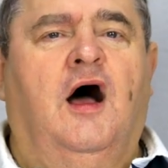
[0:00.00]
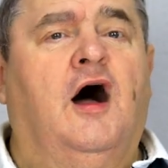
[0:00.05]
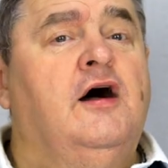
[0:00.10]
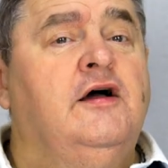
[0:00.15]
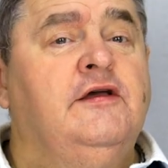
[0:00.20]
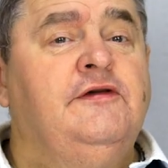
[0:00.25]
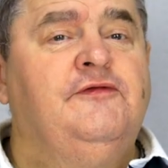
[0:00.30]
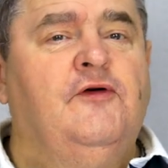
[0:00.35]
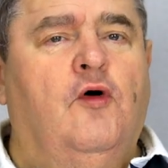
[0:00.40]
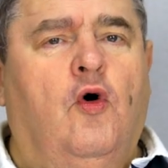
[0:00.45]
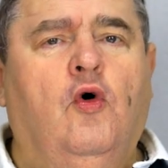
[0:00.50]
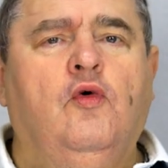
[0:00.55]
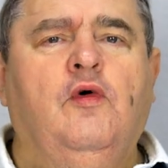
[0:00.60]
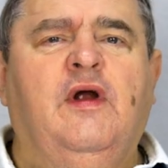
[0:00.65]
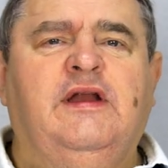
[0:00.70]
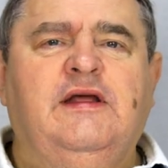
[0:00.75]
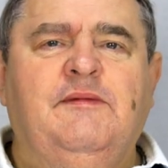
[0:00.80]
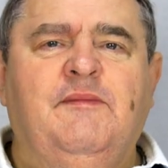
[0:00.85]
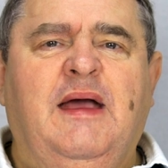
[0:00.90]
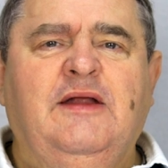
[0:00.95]
I've
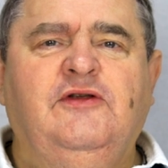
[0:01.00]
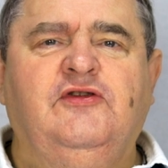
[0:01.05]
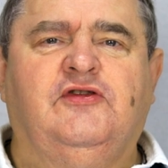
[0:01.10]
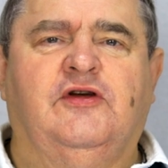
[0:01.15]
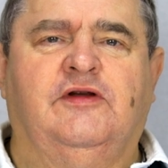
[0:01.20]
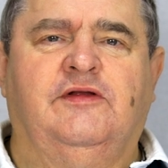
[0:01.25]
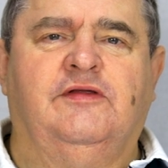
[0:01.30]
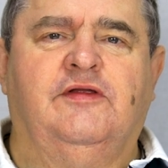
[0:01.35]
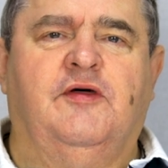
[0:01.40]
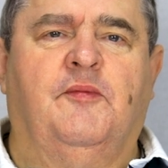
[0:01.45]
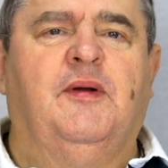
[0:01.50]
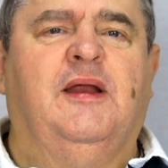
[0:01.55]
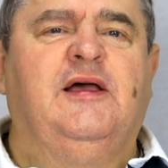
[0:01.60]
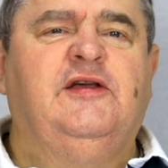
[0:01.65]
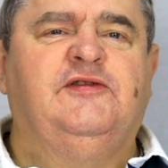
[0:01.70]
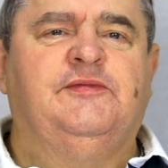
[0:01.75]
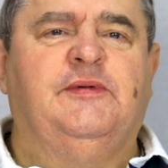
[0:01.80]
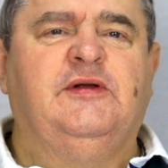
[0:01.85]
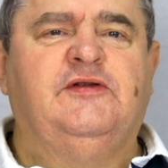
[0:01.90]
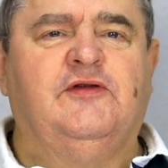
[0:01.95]
already mentioned the
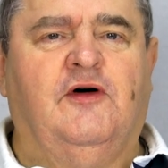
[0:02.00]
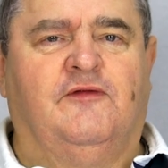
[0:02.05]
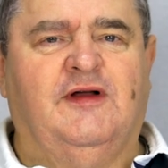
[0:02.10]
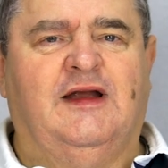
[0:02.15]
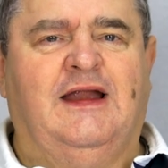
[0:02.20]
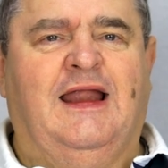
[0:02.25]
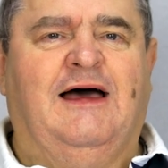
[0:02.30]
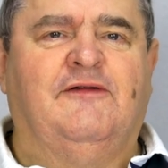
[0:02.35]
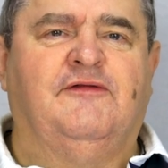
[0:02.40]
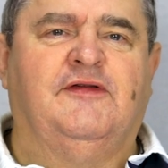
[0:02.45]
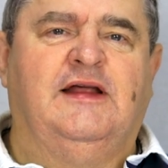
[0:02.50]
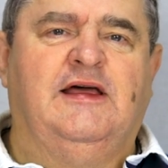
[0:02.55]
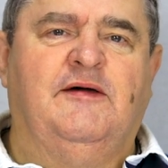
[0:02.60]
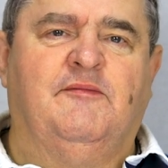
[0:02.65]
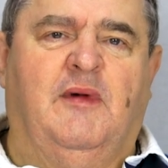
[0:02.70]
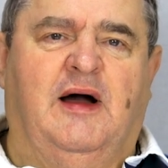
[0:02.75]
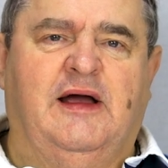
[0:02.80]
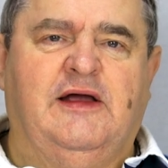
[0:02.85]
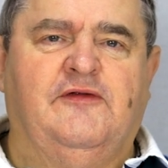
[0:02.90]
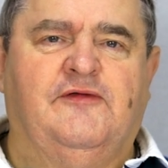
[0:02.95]
placement of a
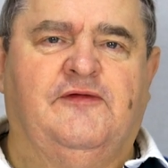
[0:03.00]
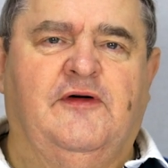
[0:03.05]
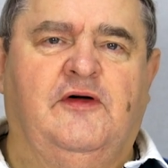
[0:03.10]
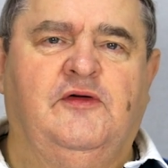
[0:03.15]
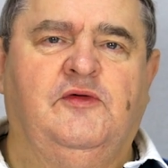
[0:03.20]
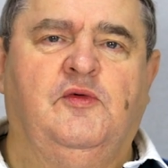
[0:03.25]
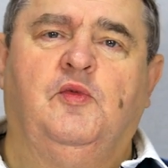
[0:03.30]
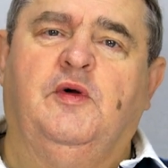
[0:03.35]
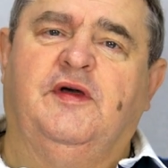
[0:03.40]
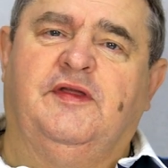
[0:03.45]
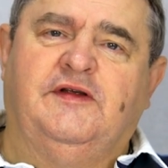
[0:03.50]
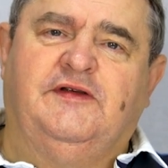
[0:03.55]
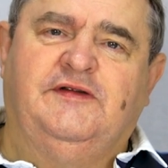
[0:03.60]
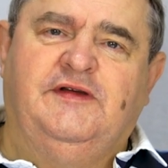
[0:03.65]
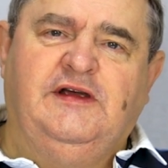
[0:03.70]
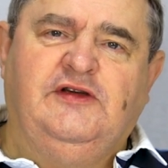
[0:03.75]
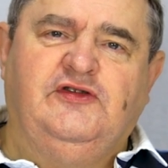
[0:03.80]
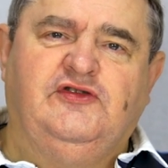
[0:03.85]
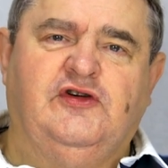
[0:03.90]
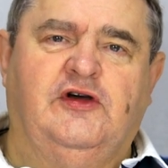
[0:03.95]
lavalier microphone with a
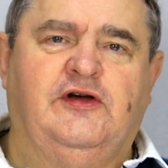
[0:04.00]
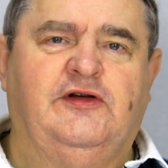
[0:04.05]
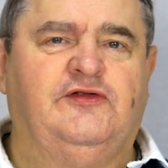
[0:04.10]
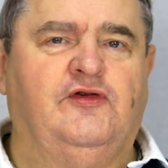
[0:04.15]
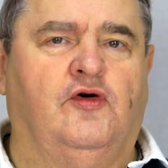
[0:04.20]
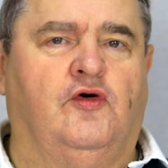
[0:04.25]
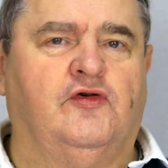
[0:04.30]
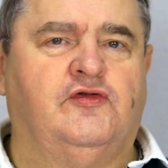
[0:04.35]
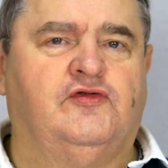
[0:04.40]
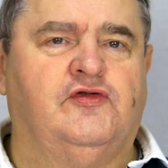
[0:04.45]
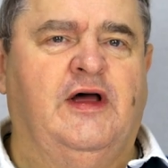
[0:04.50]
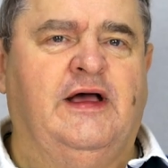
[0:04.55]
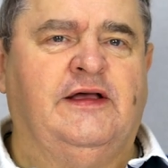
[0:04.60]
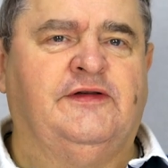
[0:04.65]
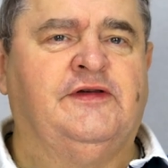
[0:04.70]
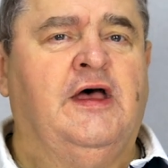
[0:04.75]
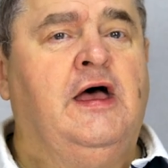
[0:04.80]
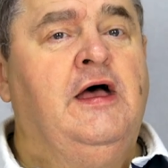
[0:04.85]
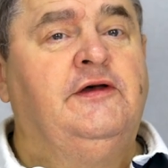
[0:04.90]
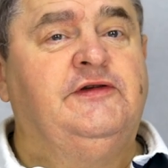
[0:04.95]
t-shirt or
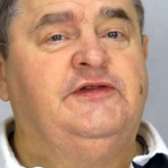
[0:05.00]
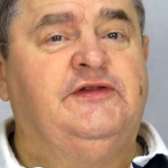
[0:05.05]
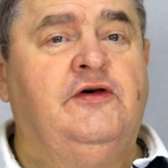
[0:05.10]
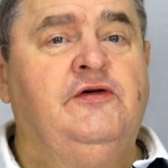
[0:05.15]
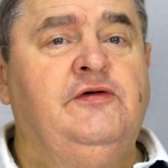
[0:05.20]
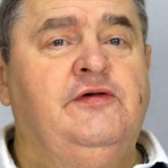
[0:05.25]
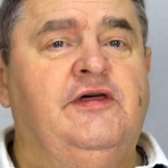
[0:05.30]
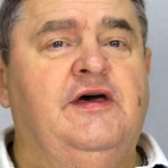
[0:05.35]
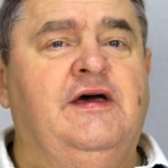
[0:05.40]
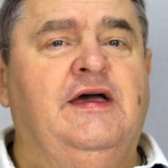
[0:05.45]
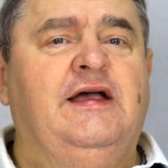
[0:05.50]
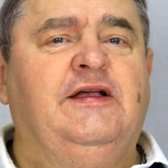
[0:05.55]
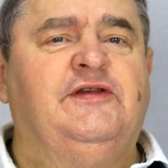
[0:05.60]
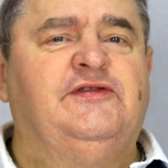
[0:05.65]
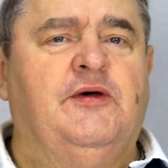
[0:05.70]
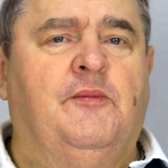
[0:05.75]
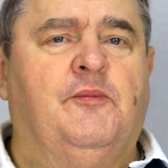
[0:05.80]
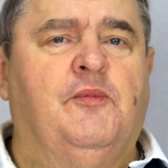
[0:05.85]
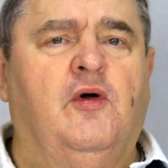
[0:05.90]
dress, so that it's